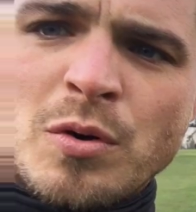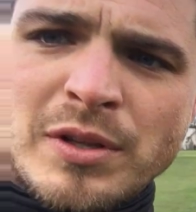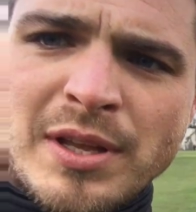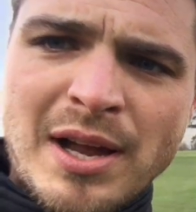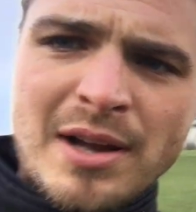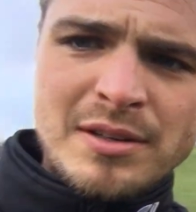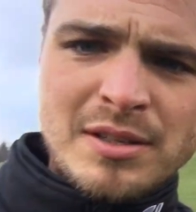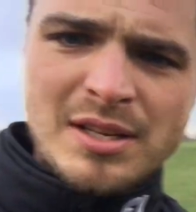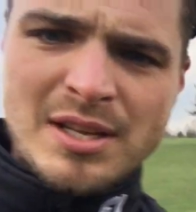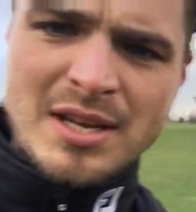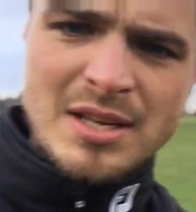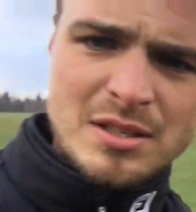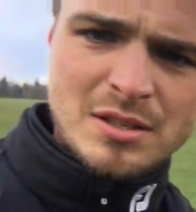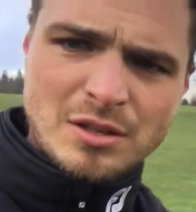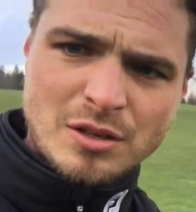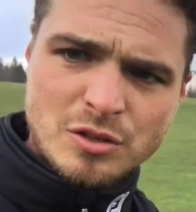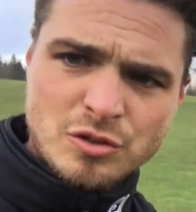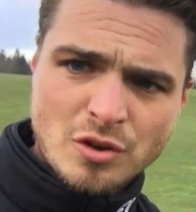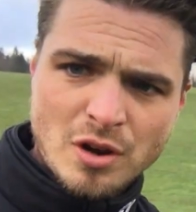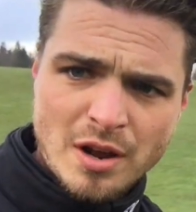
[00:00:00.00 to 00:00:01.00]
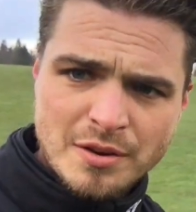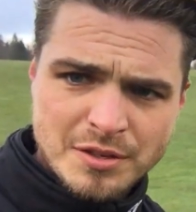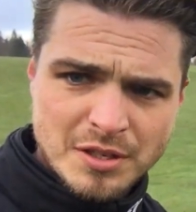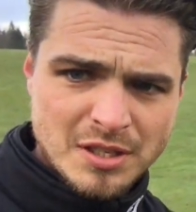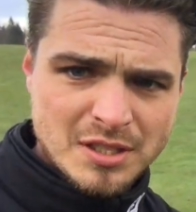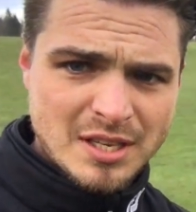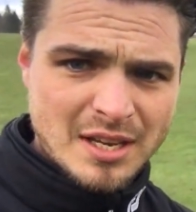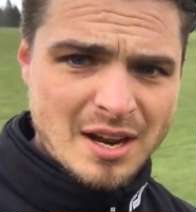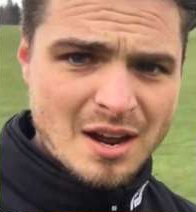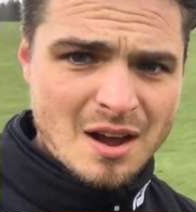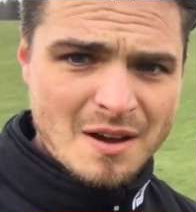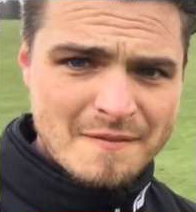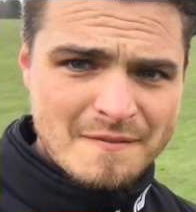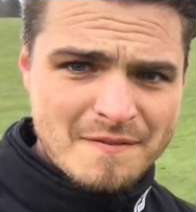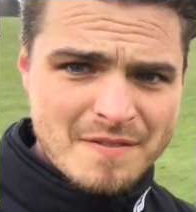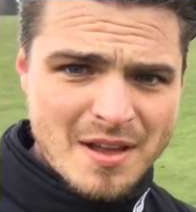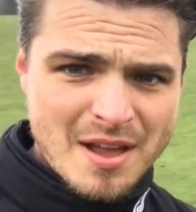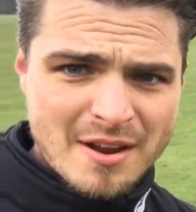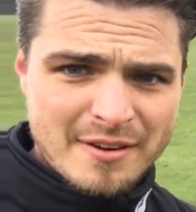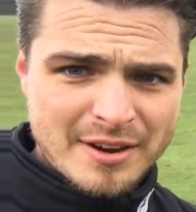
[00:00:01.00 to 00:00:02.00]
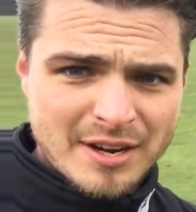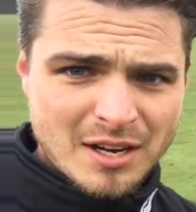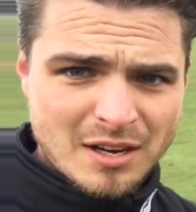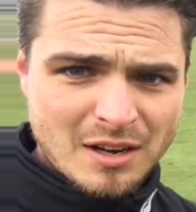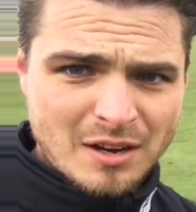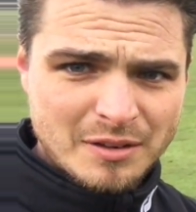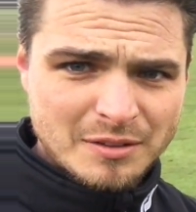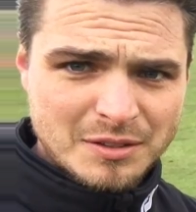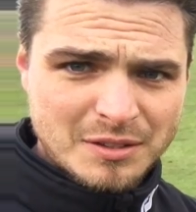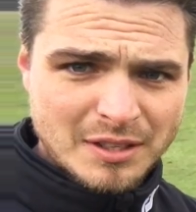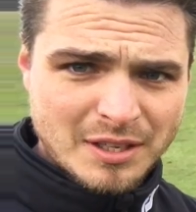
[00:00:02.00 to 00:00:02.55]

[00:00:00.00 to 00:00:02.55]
Walk down to these two drives, you can see they are very close